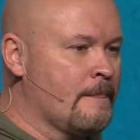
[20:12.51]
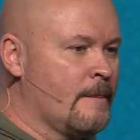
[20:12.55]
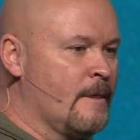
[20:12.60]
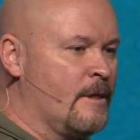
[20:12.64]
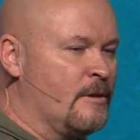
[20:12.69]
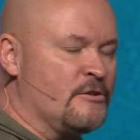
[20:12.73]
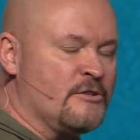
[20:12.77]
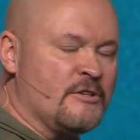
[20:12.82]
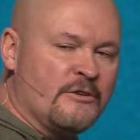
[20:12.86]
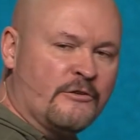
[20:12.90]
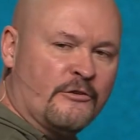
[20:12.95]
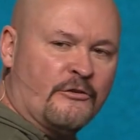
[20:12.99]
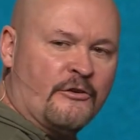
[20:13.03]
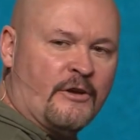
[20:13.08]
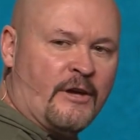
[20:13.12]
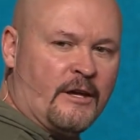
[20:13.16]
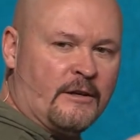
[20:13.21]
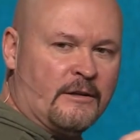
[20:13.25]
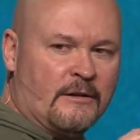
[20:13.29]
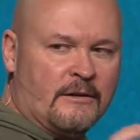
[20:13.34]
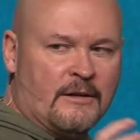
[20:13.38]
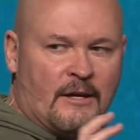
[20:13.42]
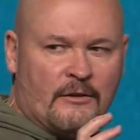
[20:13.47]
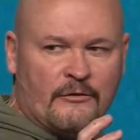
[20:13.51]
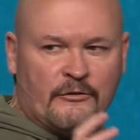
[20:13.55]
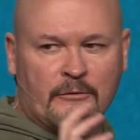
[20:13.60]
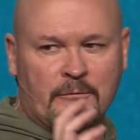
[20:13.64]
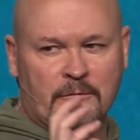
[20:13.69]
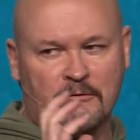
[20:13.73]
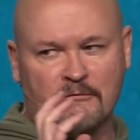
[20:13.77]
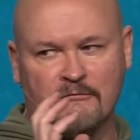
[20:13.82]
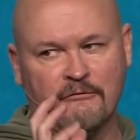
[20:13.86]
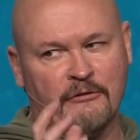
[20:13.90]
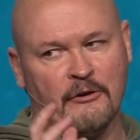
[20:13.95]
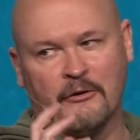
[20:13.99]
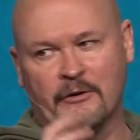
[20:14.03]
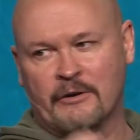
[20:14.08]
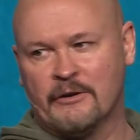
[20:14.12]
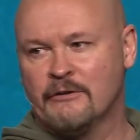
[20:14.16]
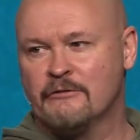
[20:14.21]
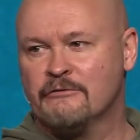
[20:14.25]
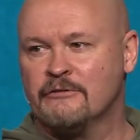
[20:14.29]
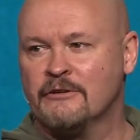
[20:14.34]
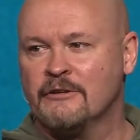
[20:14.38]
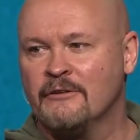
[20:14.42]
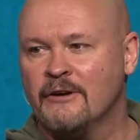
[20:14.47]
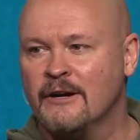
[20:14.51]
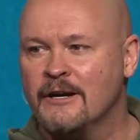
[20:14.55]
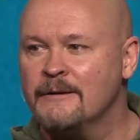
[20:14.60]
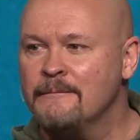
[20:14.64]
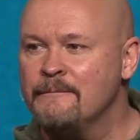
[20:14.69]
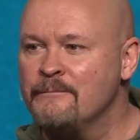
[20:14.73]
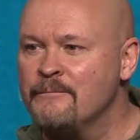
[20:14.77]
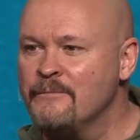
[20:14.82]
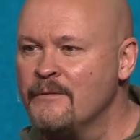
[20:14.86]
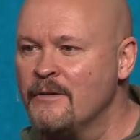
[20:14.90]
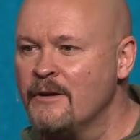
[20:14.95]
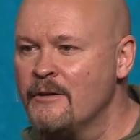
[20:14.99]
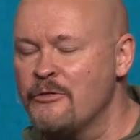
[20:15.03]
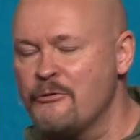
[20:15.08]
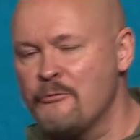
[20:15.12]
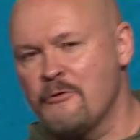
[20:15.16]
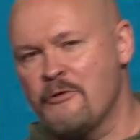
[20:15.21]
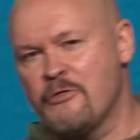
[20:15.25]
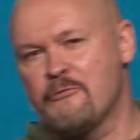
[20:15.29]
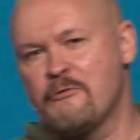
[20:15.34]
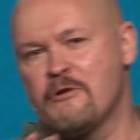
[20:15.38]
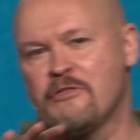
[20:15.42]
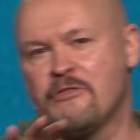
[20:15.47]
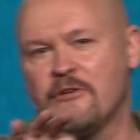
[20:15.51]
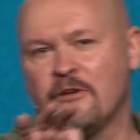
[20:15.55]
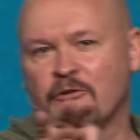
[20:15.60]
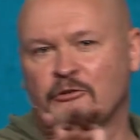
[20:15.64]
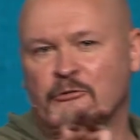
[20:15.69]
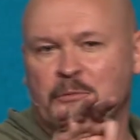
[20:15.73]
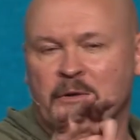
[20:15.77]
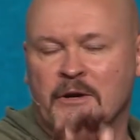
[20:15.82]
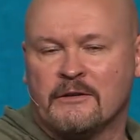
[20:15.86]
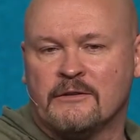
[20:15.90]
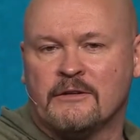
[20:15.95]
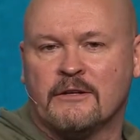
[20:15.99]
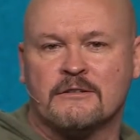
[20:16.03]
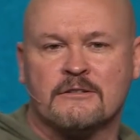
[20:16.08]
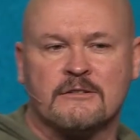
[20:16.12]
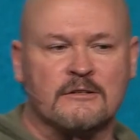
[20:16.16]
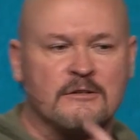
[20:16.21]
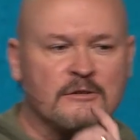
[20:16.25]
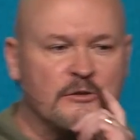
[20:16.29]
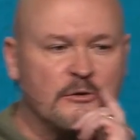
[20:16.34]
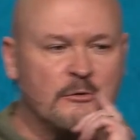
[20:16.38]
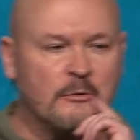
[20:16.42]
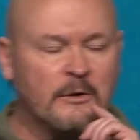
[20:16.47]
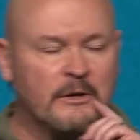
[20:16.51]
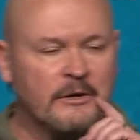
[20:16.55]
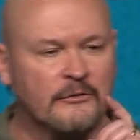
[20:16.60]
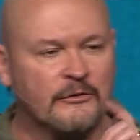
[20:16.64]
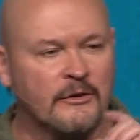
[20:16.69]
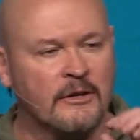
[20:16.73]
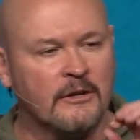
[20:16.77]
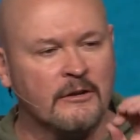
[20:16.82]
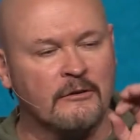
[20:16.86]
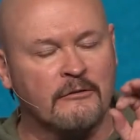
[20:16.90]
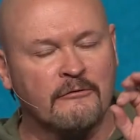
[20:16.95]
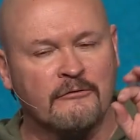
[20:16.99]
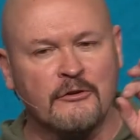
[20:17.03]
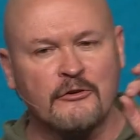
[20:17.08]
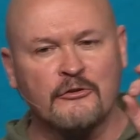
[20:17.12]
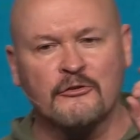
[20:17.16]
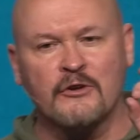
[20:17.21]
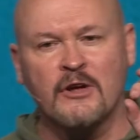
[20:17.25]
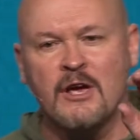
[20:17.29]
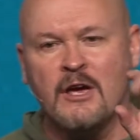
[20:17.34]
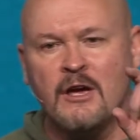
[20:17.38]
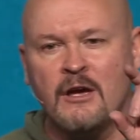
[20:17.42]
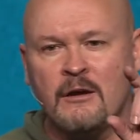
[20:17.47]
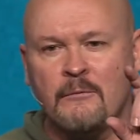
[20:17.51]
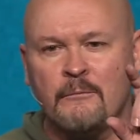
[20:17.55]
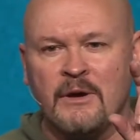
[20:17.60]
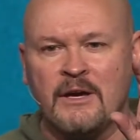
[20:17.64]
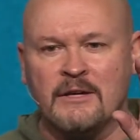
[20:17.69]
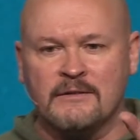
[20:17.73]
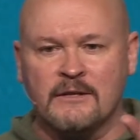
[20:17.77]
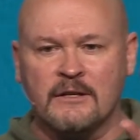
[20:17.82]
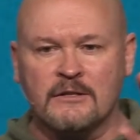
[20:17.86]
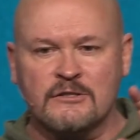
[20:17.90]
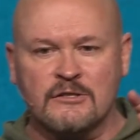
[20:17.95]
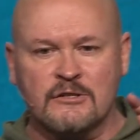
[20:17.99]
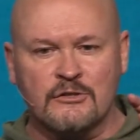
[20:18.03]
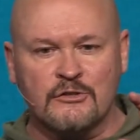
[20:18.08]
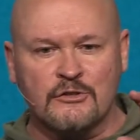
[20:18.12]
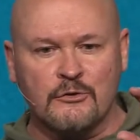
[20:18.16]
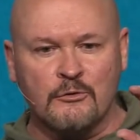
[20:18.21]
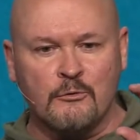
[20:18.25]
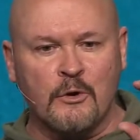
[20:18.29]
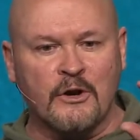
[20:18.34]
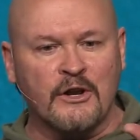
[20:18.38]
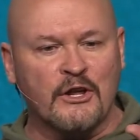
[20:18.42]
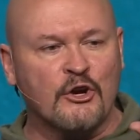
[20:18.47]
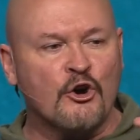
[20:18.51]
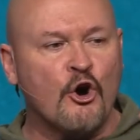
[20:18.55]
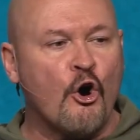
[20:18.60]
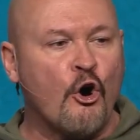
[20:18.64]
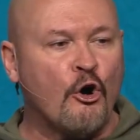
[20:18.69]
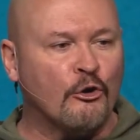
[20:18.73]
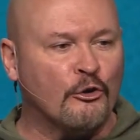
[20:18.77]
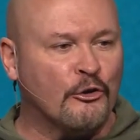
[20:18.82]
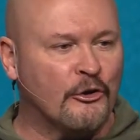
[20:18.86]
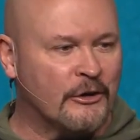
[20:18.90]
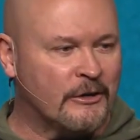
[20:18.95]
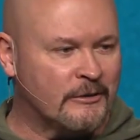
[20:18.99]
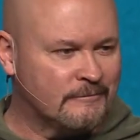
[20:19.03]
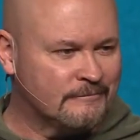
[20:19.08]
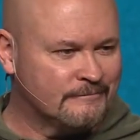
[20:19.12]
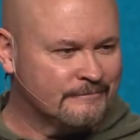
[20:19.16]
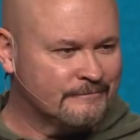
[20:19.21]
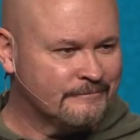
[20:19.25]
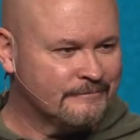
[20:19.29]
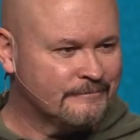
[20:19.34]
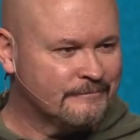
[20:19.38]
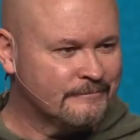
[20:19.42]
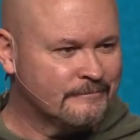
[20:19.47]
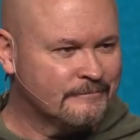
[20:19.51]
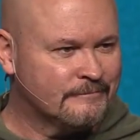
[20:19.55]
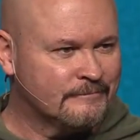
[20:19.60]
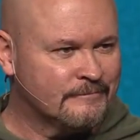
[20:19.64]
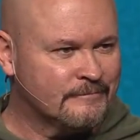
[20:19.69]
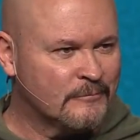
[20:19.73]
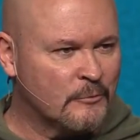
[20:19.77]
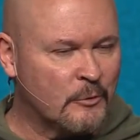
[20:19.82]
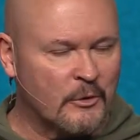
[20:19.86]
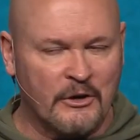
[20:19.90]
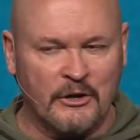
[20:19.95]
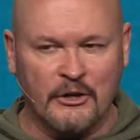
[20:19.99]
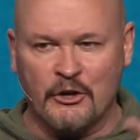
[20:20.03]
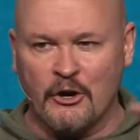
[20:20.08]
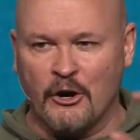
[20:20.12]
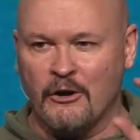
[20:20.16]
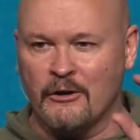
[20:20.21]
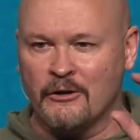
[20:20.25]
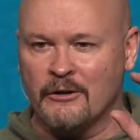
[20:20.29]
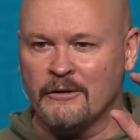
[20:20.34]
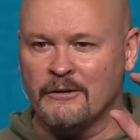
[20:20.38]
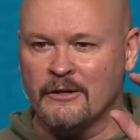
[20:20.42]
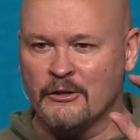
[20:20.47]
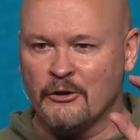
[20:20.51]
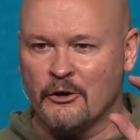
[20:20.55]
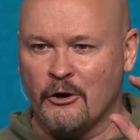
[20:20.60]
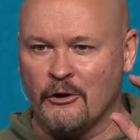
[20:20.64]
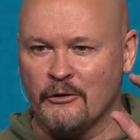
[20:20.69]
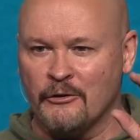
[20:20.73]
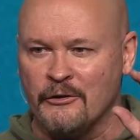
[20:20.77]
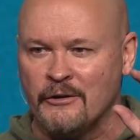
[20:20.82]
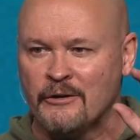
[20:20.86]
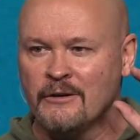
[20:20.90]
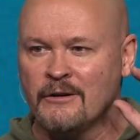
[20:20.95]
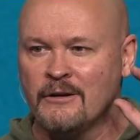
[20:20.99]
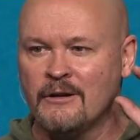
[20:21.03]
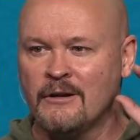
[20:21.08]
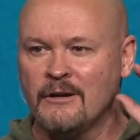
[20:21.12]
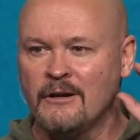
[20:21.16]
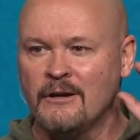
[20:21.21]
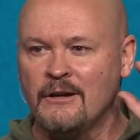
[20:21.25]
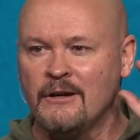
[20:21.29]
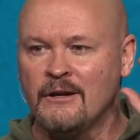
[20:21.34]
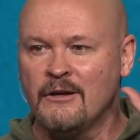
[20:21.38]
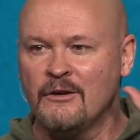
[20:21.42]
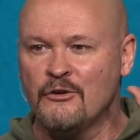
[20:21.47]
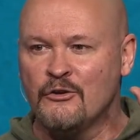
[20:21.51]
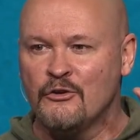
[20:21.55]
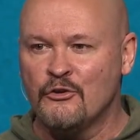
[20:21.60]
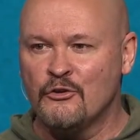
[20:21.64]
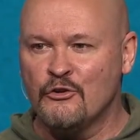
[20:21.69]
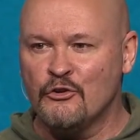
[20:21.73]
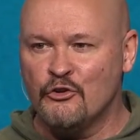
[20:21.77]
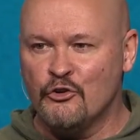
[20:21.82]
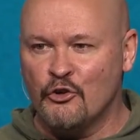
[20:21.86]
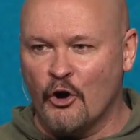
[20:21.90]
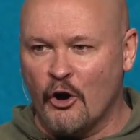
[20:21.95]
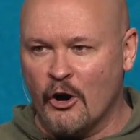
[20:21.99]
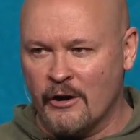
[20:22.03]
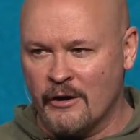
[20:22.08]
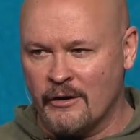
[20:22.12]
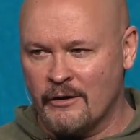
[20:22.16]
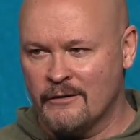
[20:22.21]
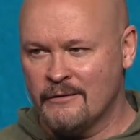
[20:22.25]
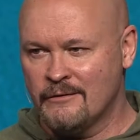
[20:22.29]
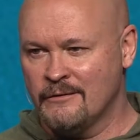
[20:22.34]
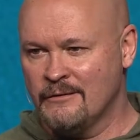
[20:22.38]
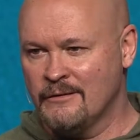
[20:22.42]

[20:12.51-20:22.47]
And Jesus handed down something very different, right? Three things to pay attention to in what he said here. First, pay attention to what he called her. What did he call her? He called her daughter.